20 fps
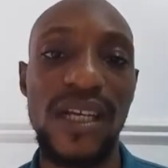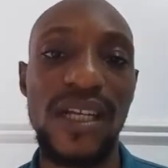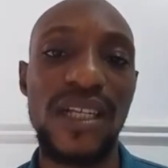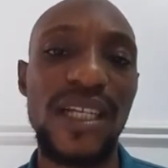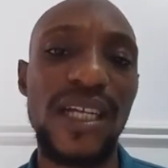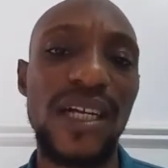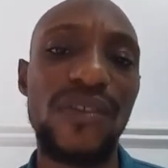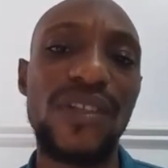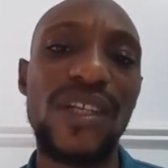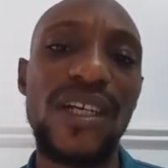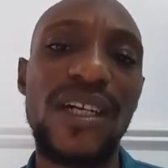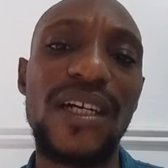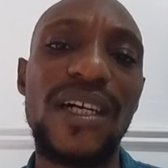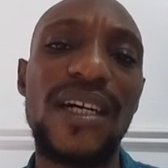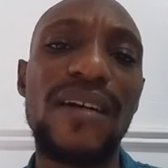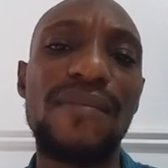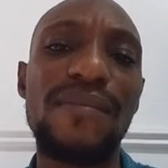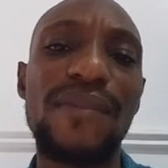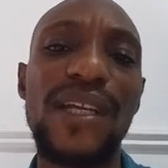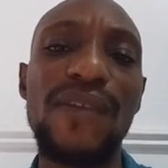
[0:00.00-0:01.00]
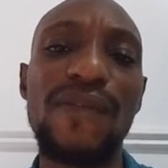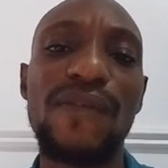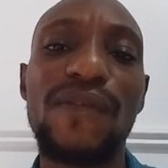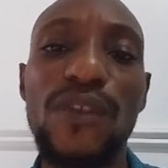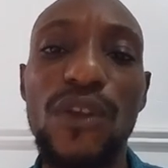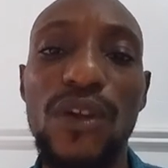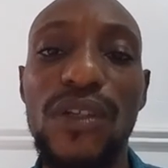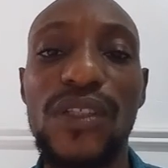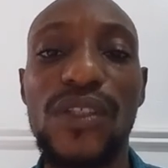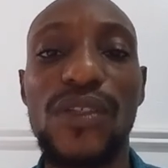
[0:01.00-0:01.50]
Now, the um,
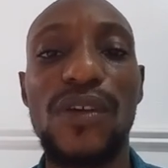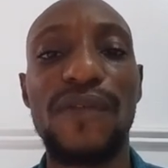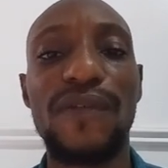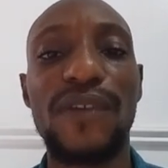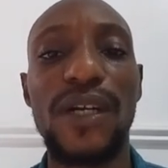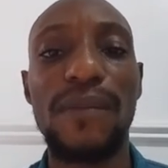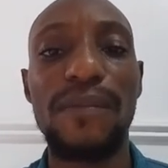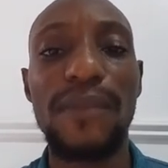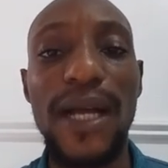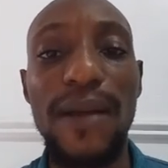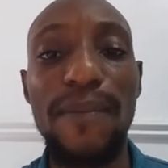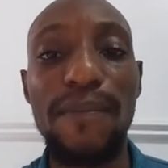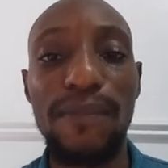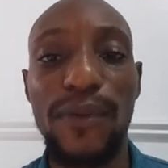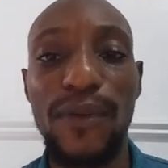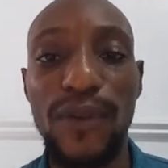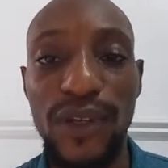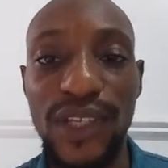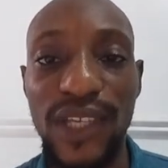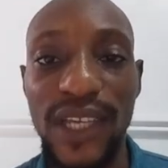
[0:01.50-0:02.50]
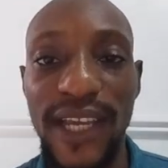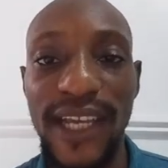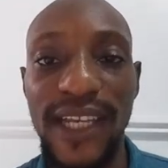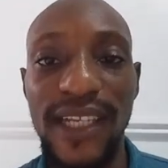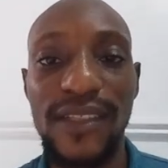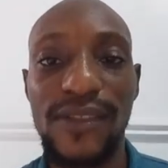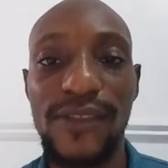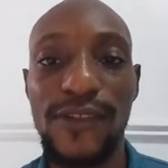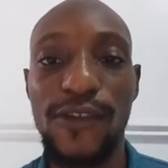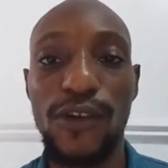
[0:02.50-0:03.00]
influx of um,
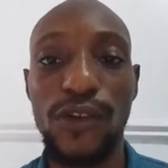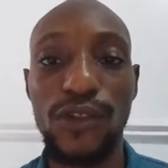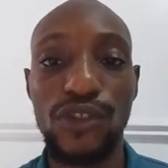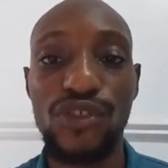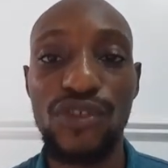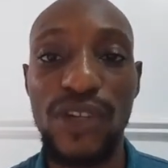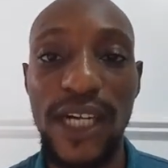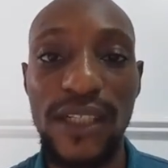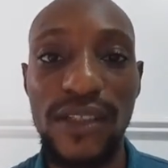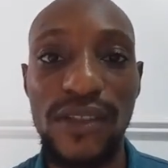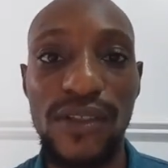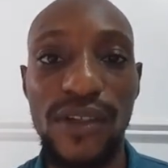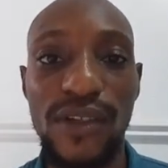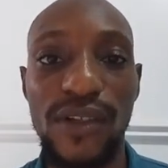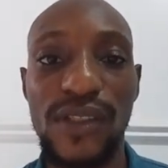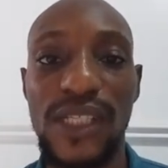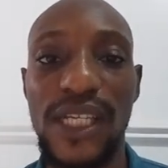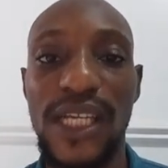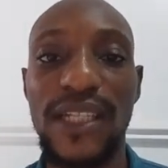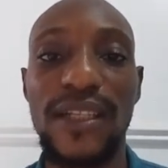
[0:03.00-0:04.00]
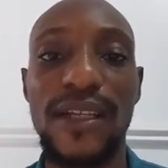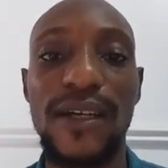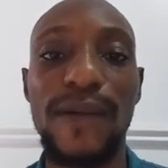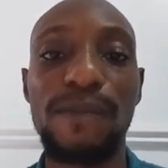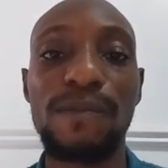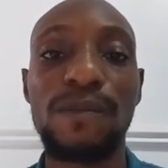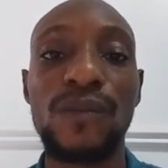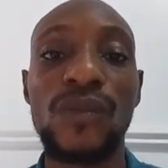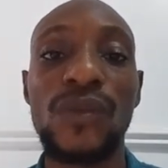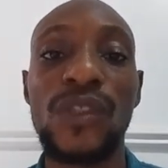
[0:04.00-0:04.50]
employees, contractors, and um,